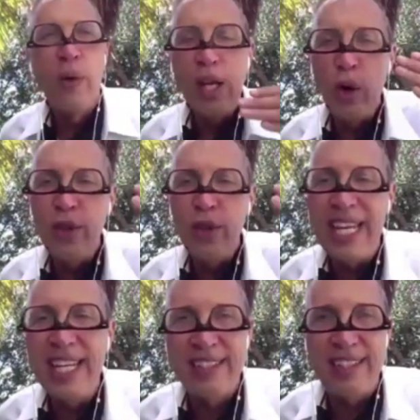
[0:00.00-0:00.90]
We know that
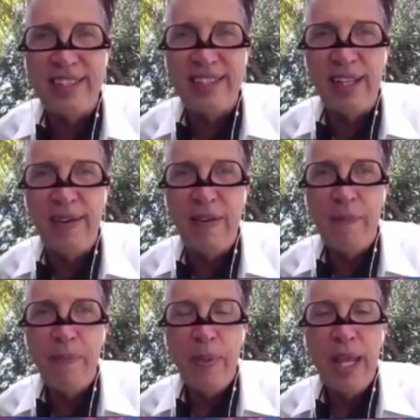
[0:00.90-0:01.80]
he existed.
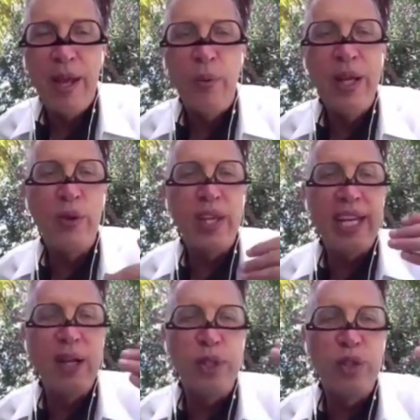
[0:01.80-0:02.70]
We know
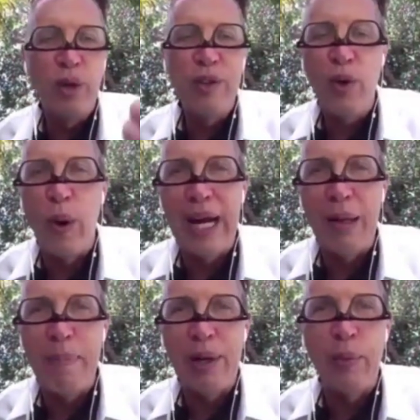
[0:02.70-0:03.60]
that he was sort of a
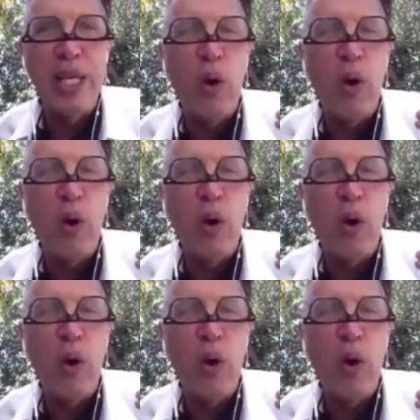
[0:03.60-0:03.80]
wild man.